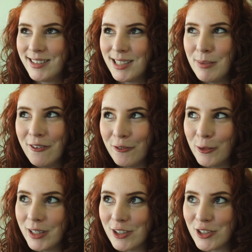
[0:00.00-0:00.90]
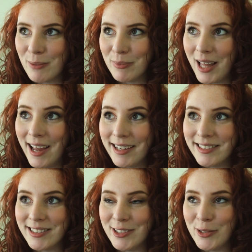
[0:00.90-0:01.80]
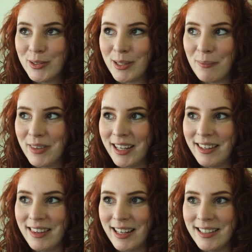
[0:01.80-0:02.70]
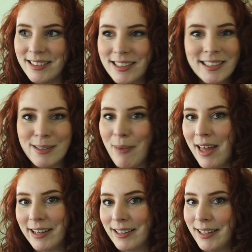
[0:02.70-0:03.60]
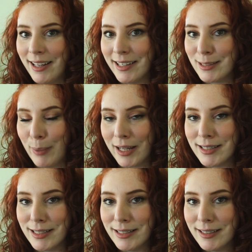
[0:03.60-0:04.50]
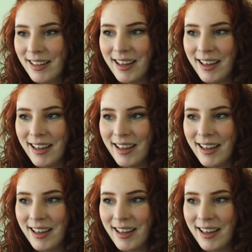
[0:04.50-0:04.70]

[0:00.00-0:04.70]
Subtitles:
to be foolish implies to do something that is systematically unexpected.